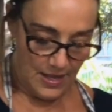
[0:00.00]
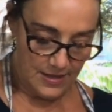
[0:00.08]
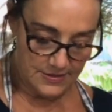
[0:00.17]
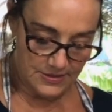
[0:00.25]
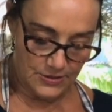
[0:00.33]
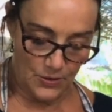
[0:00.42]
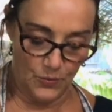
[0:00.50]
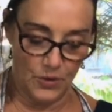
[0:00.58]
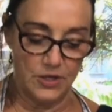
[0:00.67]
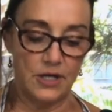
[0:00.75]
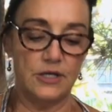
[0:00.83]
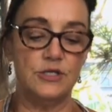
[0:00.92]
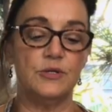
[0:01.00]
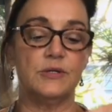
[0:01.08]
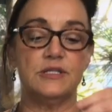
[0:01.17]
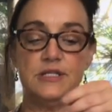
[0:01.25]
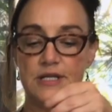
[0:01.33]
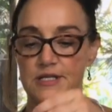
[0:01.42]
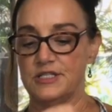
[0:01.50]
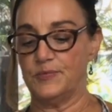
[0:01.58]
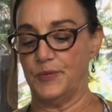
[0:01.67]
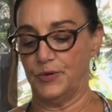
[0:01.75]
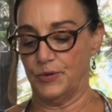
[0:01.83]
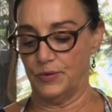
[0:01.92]
So we're going to do a
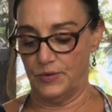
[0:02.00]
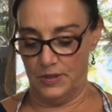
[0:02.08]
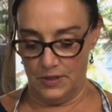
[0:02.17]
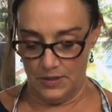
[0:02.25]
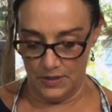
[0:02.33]
teaspoon.